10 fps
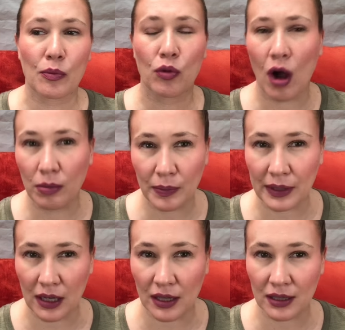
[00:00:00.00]
probably
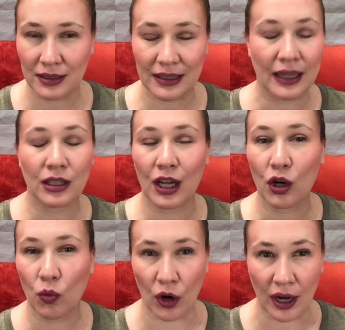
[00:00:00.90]
not, not, not a
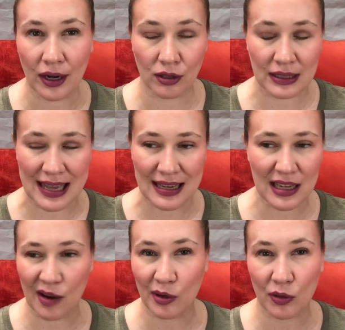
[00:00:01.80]
work scent.
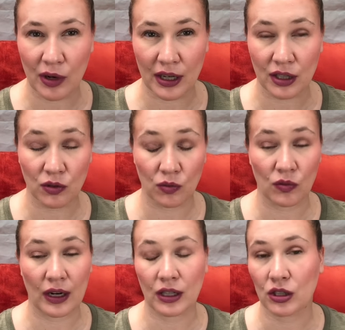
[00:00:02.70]
I wouldn't wear it in,
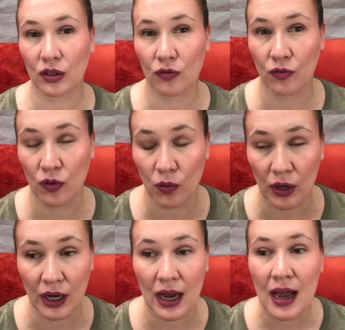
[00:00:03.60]
for
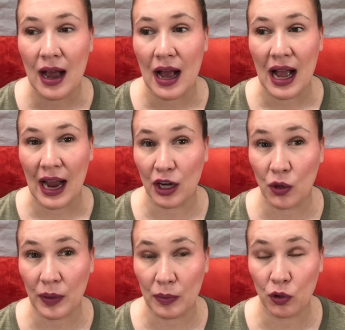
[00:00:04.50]
work. I know
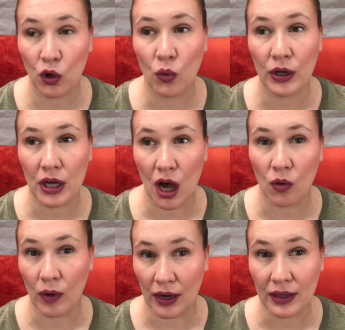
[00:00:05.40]
people would not
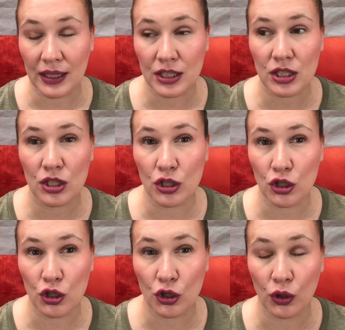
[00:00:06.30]
wear this
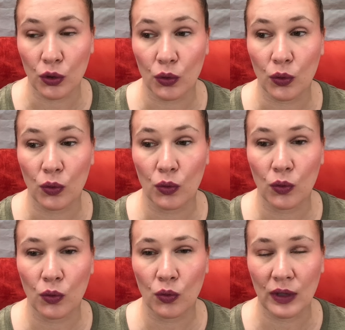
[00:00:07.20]
to
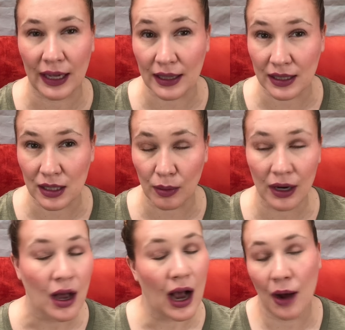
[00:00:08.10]
like in the summer,
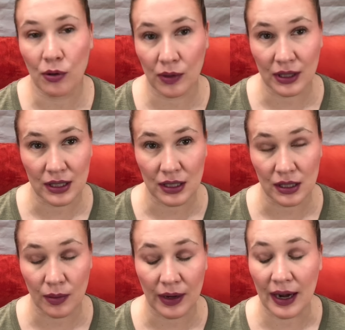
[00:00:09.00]
I would wear this in the
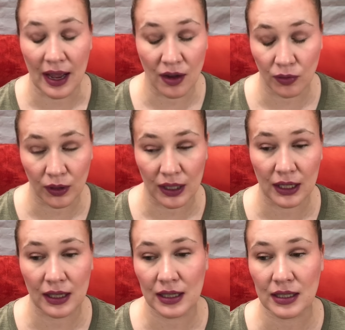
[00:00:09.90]
summer, and I have worn it
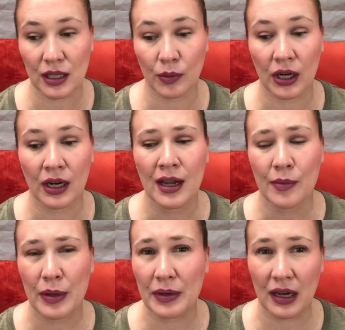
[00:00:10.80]
in the summer.
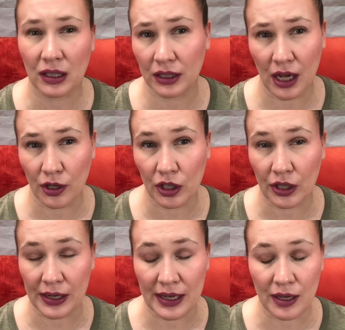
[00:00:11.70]
Maybe not in 100
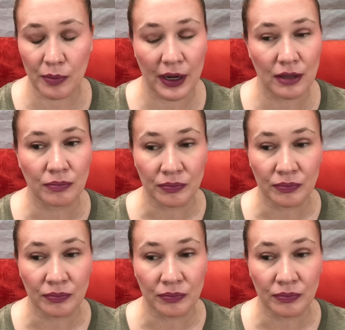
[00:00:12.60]
degree heat, but